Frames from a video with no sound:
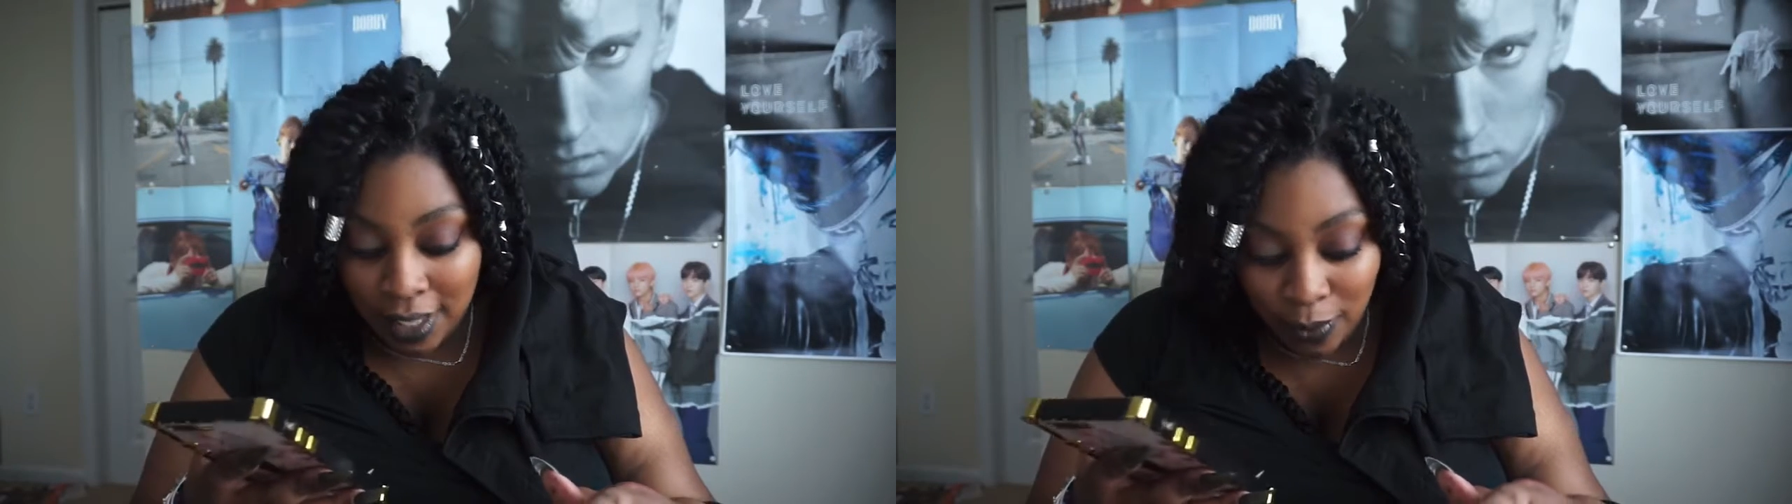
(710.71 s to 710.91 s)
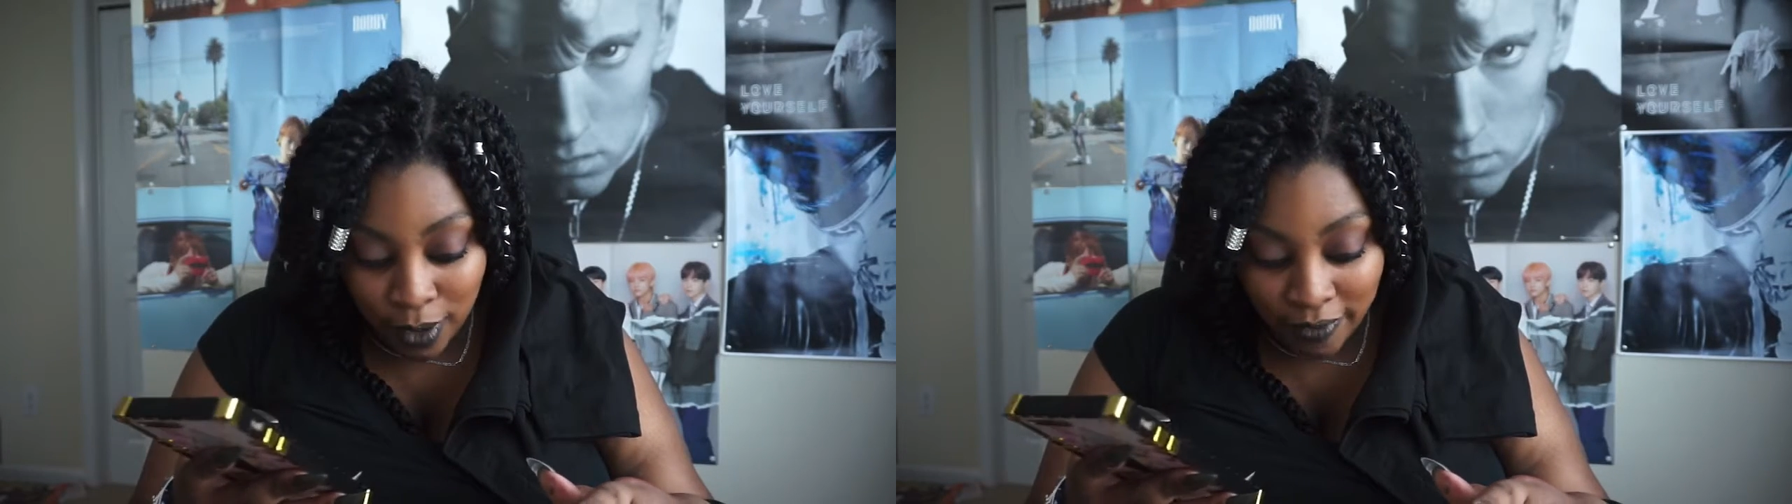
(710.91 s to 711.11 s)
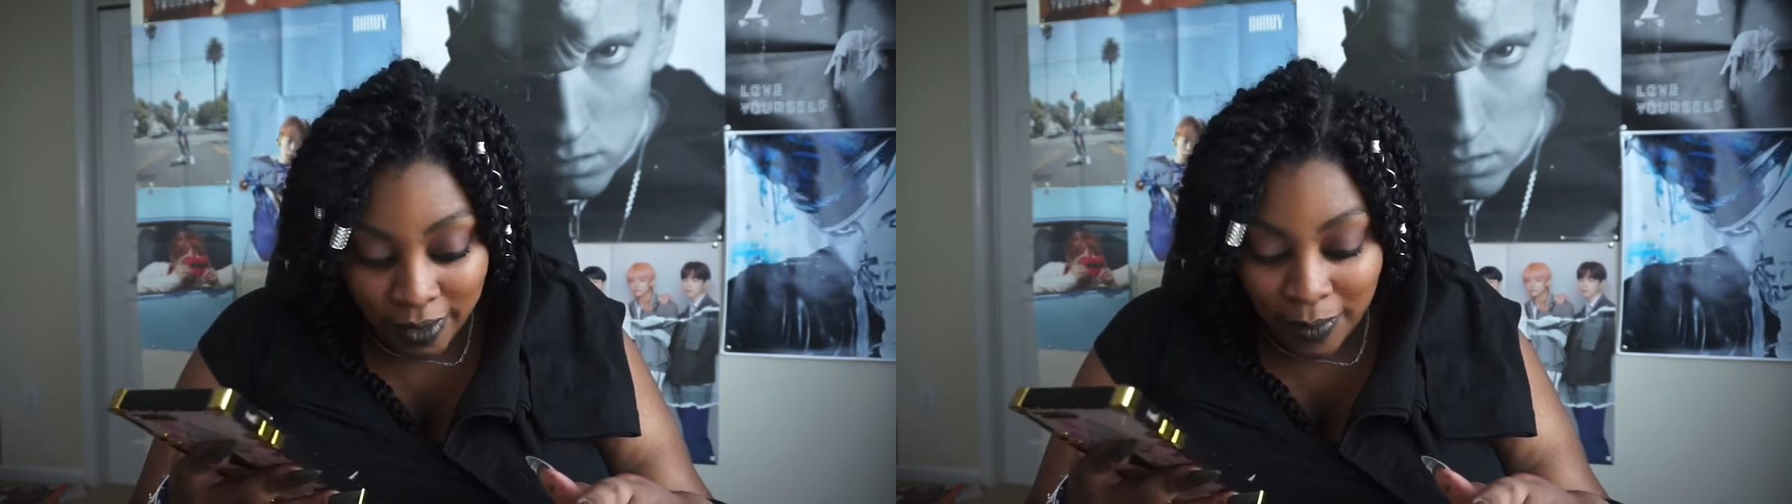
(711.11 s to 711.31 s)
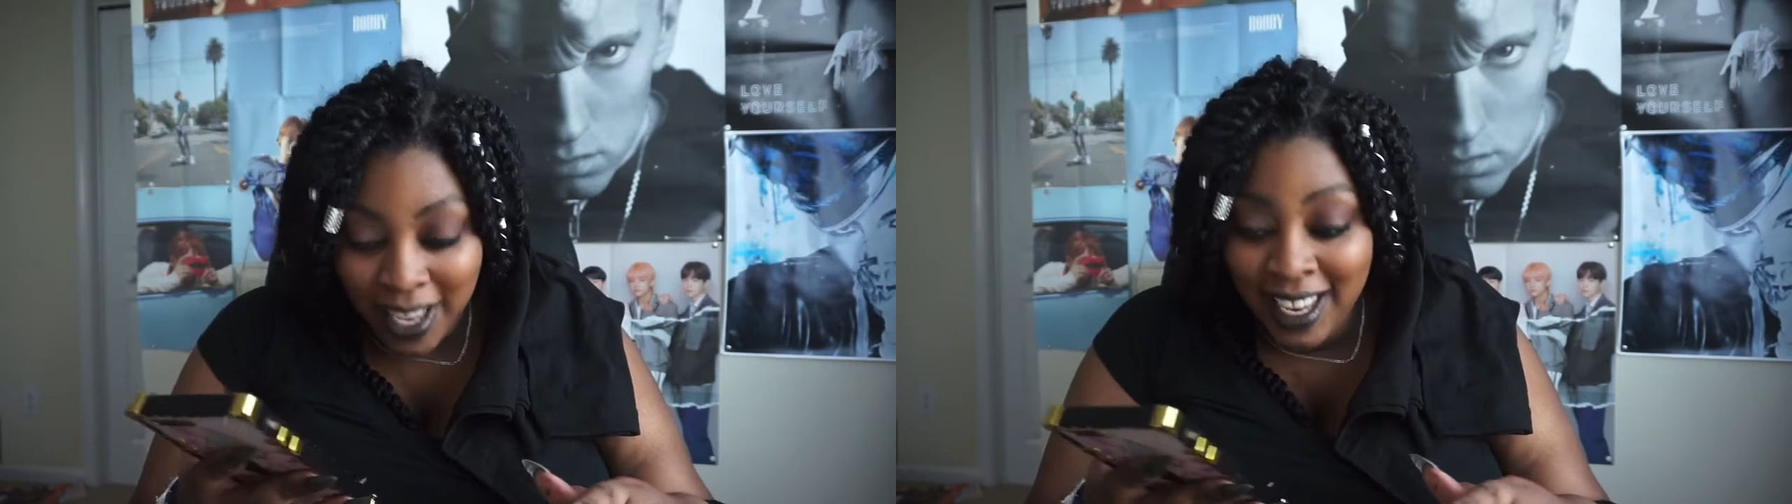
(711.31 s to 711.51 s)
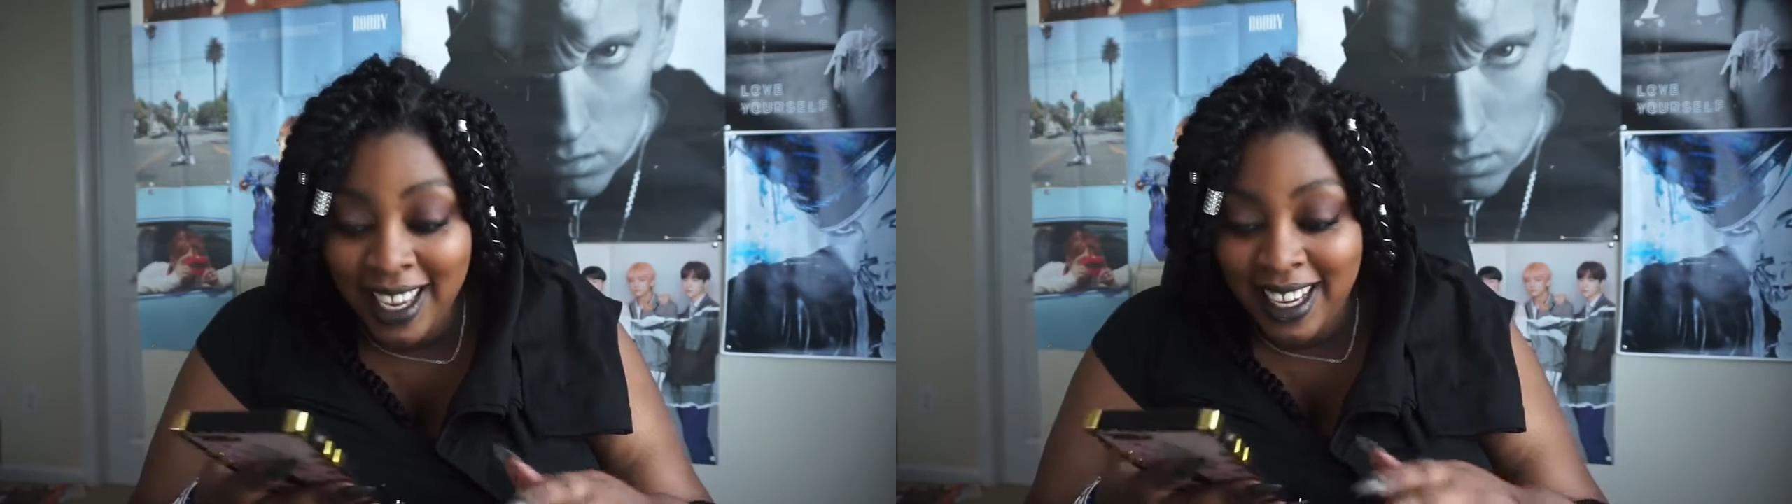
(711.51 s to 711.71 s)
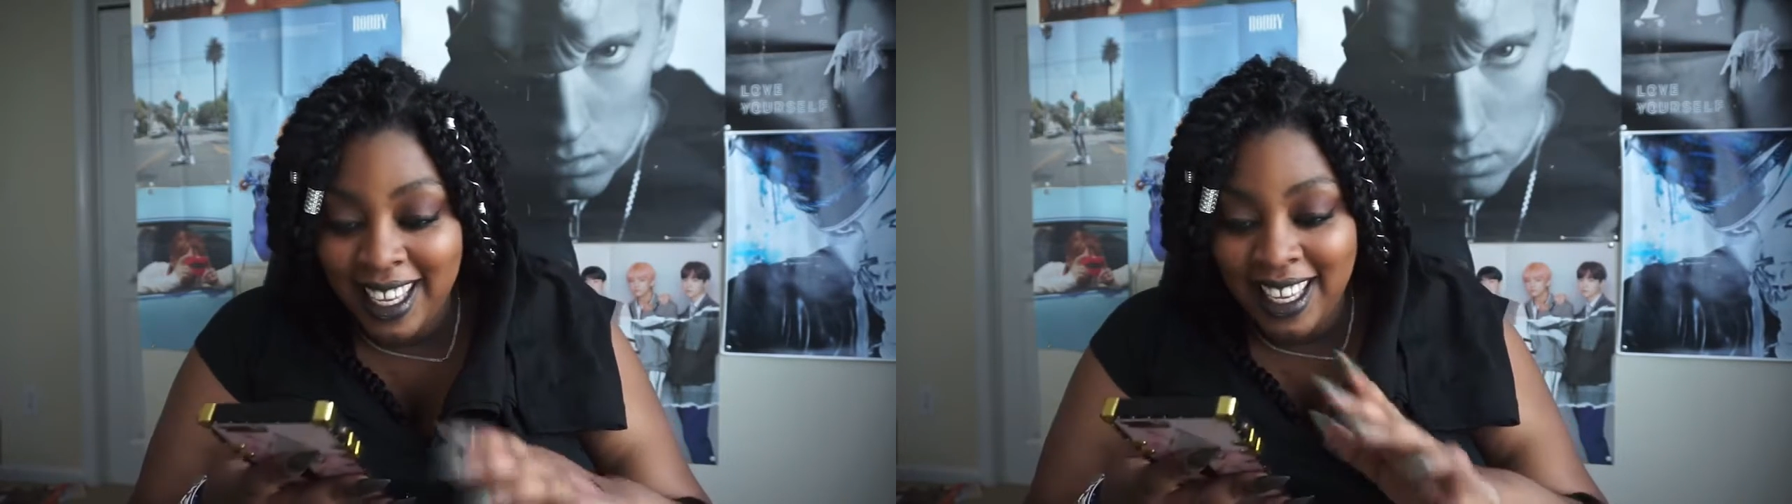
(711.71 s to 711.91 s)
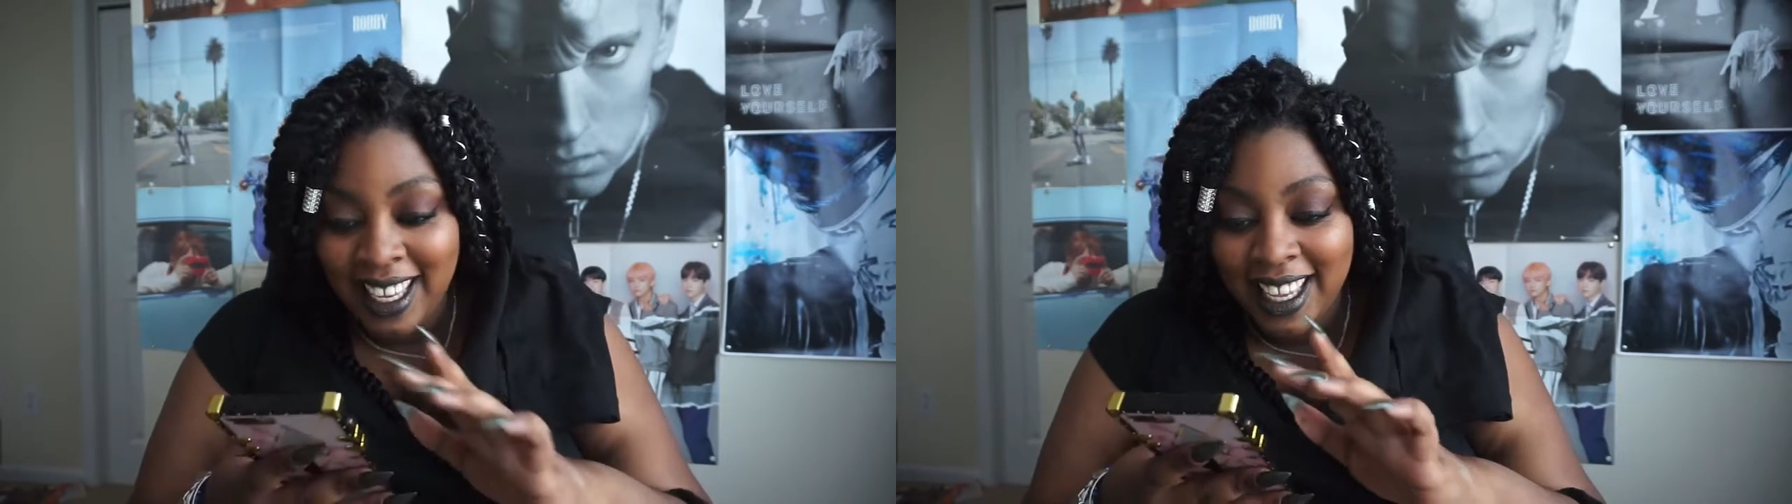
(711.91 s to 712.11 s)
worth the money.